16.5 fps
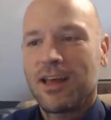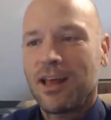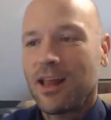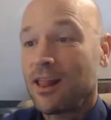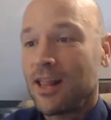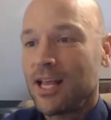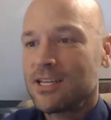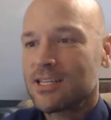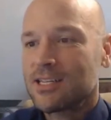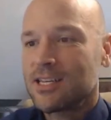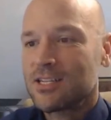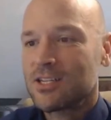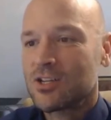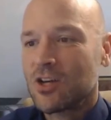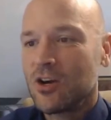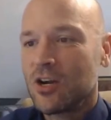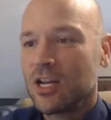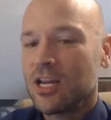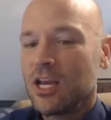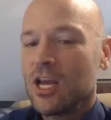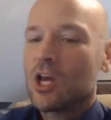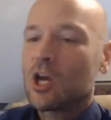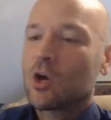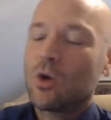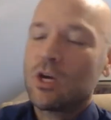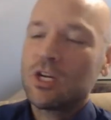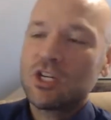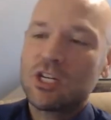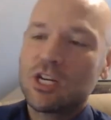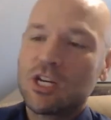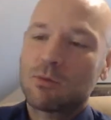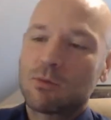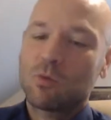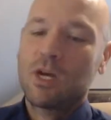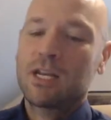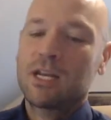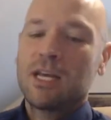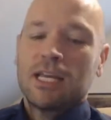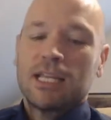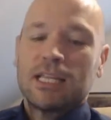Let's get started. Question number one,